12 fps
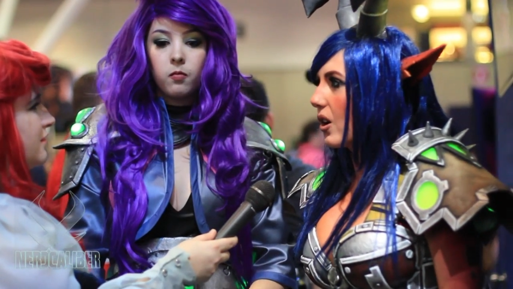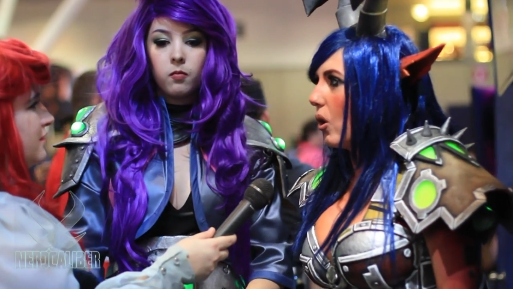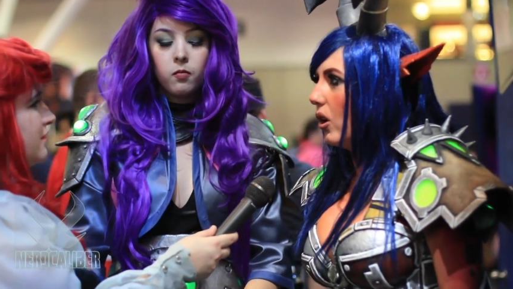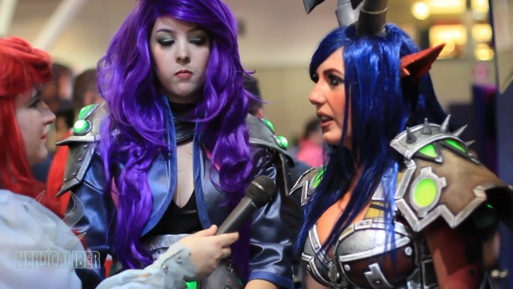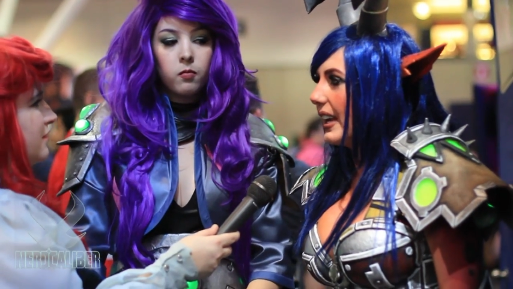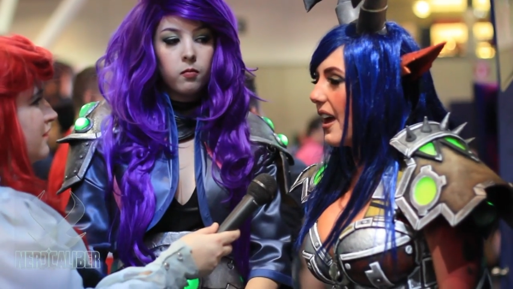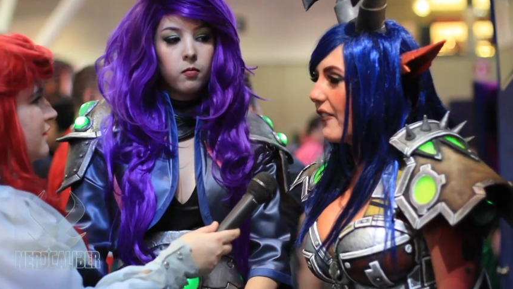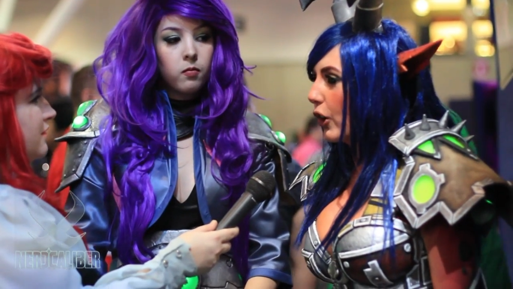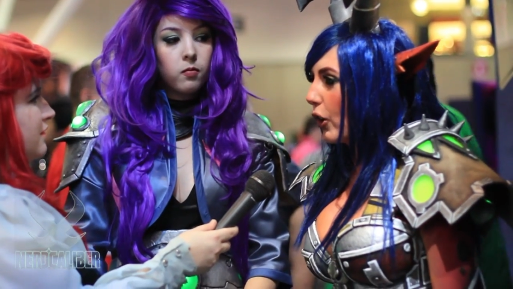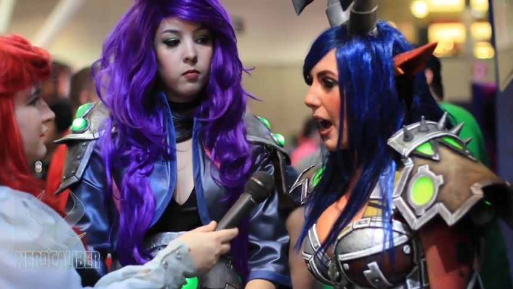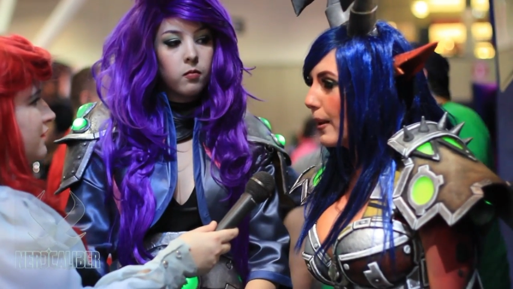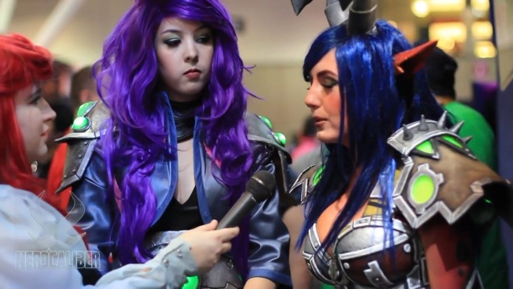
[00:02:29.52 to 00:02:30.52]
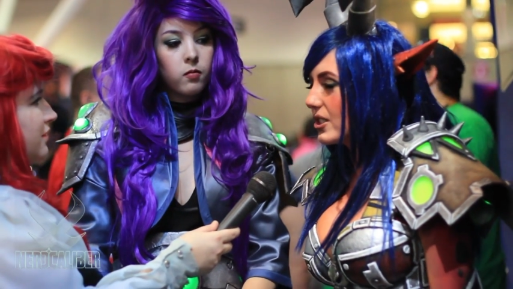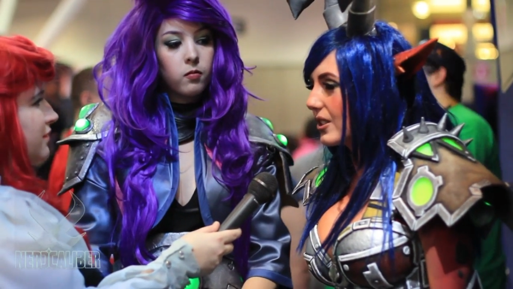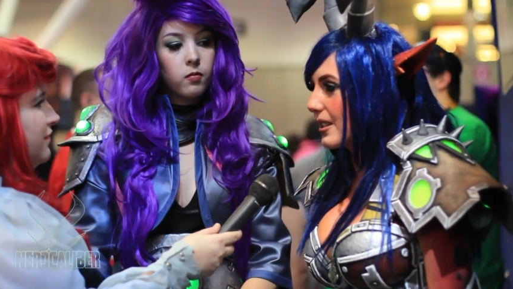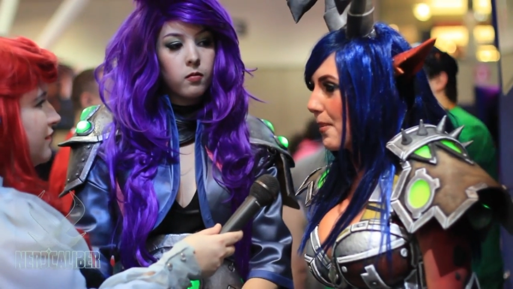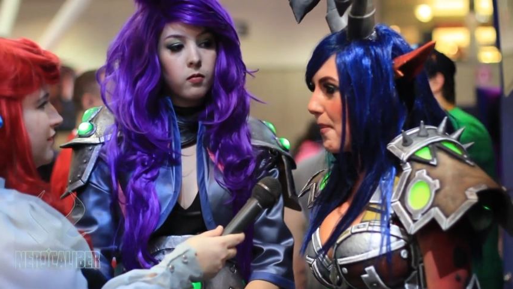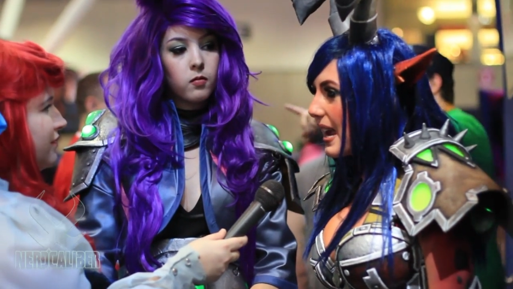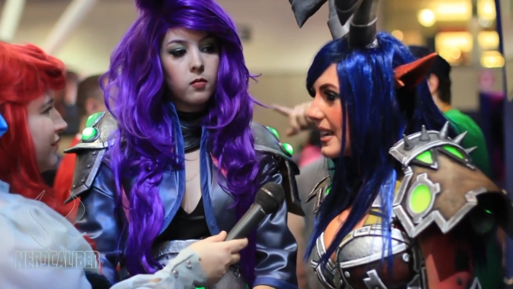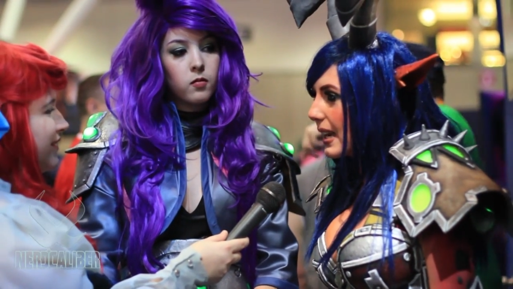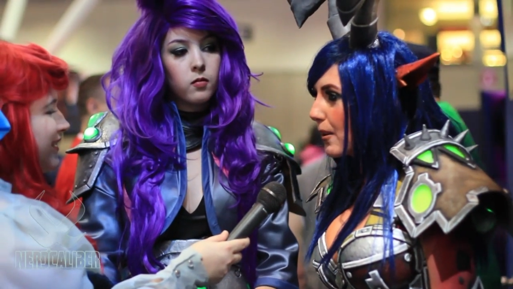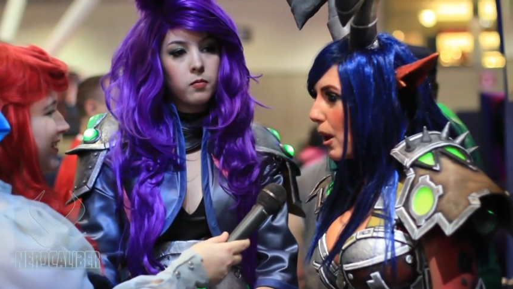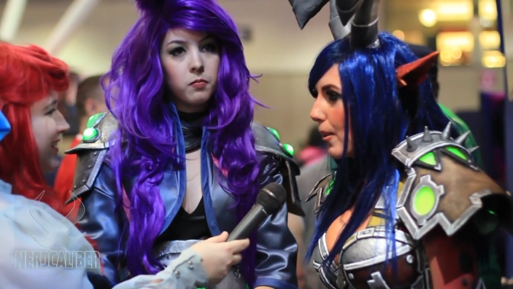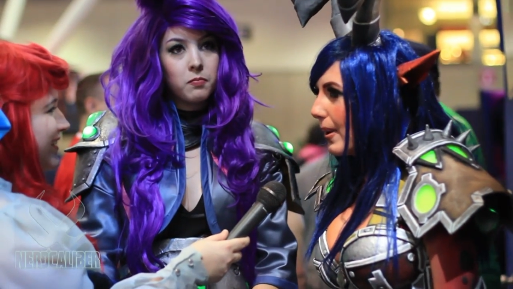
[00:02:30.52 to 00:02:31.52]
Speaker 1: holy effing crap, this looks
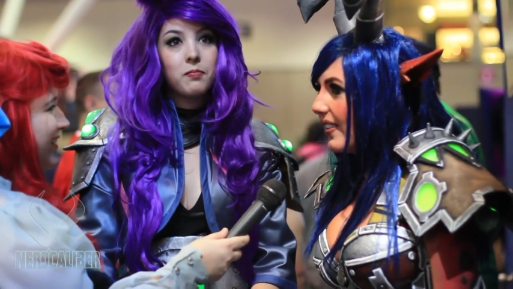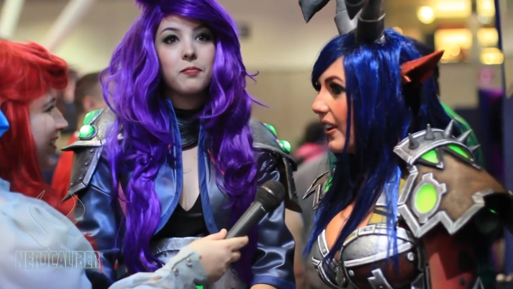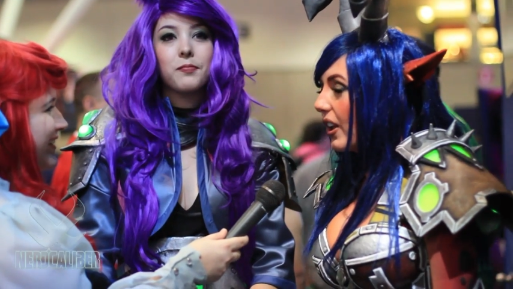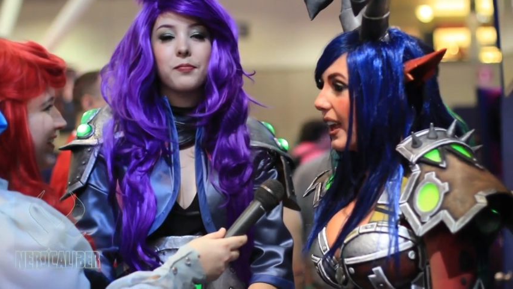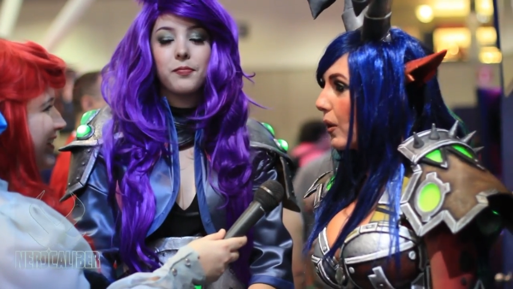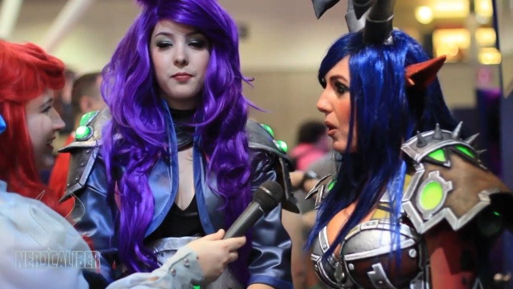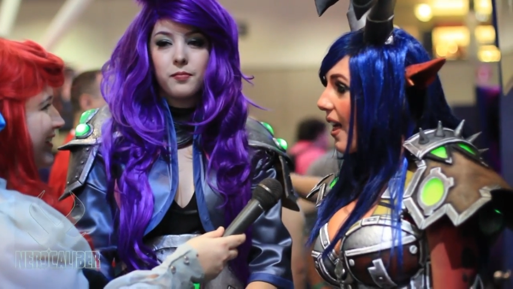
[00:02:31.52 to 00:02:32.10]
amazing, blah, blah. And they were like, well,